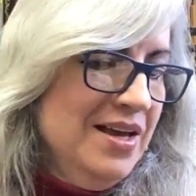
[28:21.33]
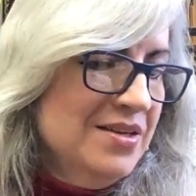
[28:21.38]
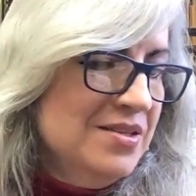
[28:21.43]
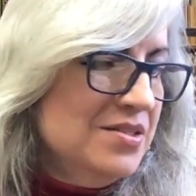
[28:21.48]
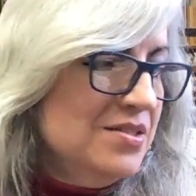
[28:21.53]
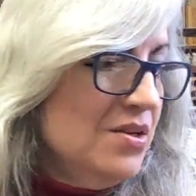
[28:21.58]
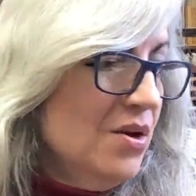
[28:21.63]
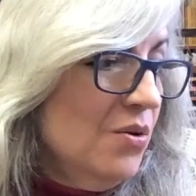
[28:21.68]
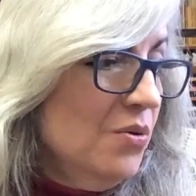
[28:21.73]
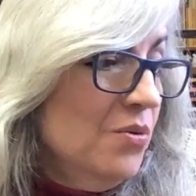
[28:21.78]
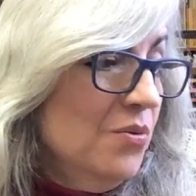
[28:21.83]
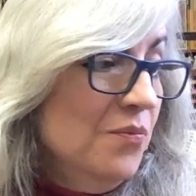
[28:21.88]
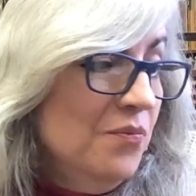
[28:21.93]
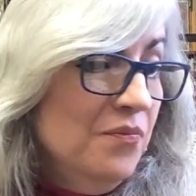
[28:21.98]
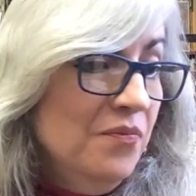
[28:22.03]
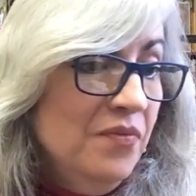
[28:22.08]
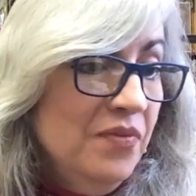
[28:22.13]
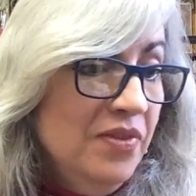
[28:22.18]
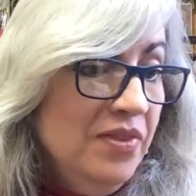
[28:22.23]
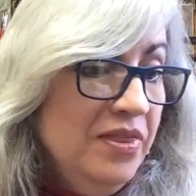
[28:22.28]
So
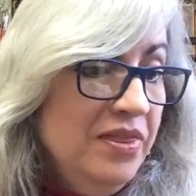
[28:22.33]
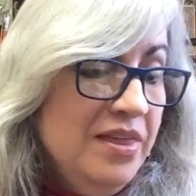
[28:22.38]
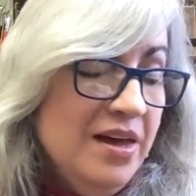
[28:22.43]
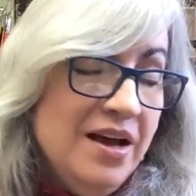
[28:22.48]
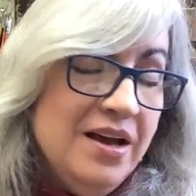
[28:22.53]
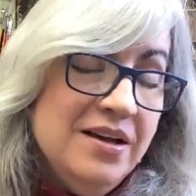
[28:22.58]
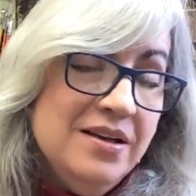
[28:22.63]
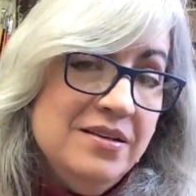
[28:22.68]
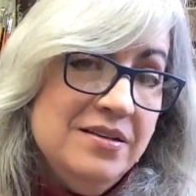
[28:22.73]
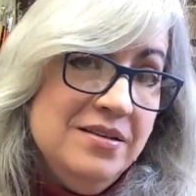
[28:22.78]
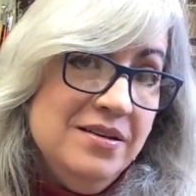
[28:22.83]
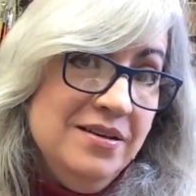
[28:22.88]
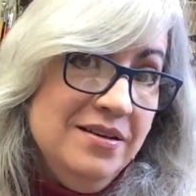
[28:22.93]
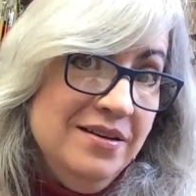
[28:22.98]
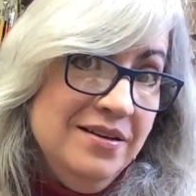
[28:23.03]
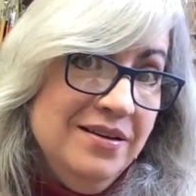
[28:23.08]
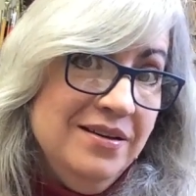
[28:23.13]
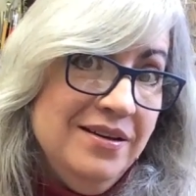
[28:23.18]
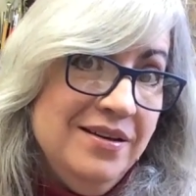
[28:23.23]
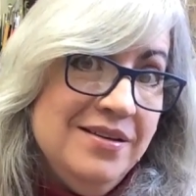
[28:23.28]
that
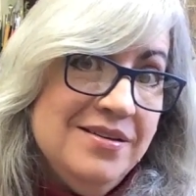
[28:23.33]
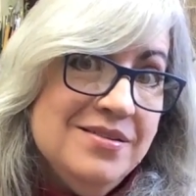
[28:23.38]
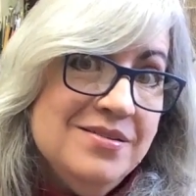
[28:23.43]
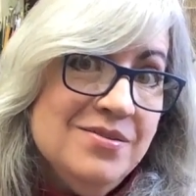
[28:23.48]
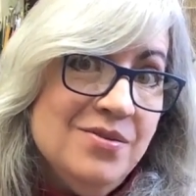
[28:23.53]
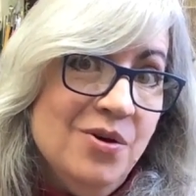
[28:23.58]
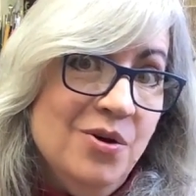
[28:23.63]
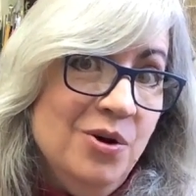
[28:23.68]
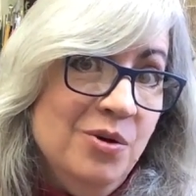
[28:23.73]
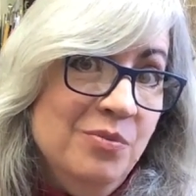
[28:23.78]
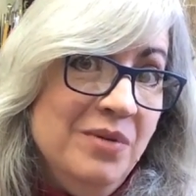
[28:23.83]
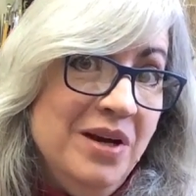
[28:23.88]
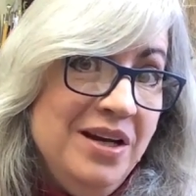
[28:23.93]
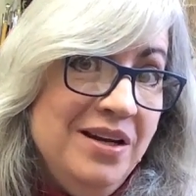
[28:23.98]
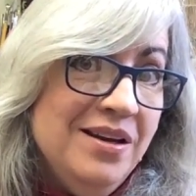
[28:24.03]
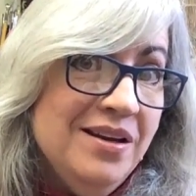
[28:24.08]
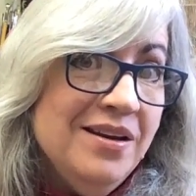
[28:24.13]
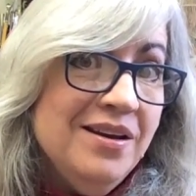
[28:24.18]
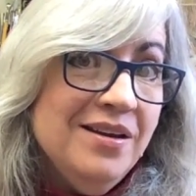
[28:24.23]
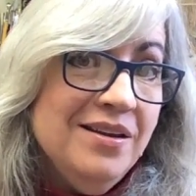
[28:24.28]
is all my
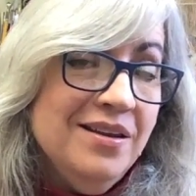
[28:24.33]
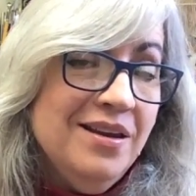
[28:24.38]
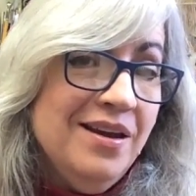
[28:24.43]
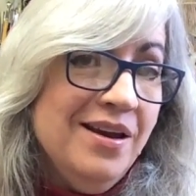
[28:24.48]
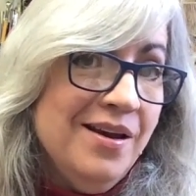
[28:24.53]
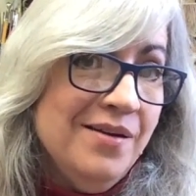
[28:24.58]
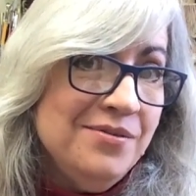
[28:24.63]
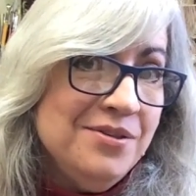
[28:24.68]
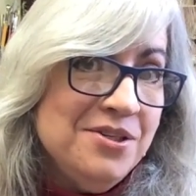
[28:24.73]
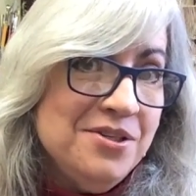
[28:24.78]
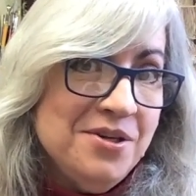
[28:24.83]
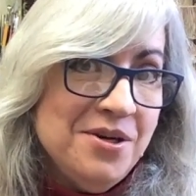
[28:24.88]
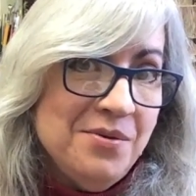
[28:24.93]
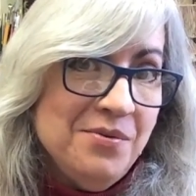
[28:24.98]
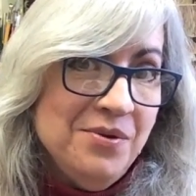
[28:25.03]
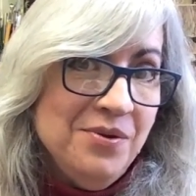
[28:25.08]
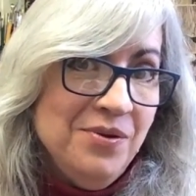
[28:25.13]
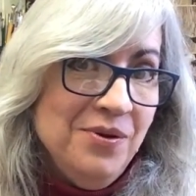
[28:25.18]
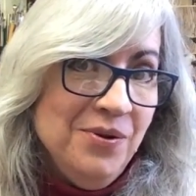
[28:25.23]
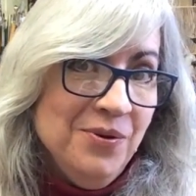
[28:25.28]
knitting that I have to share
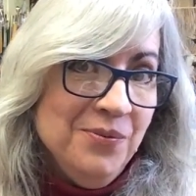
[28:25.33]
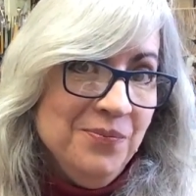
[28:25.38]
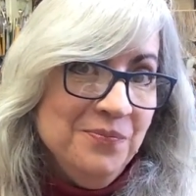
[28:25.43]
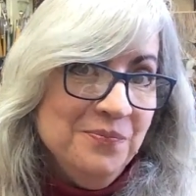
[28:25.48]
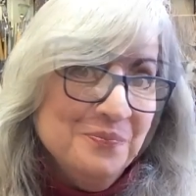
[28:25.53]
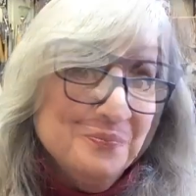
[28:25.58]
with you.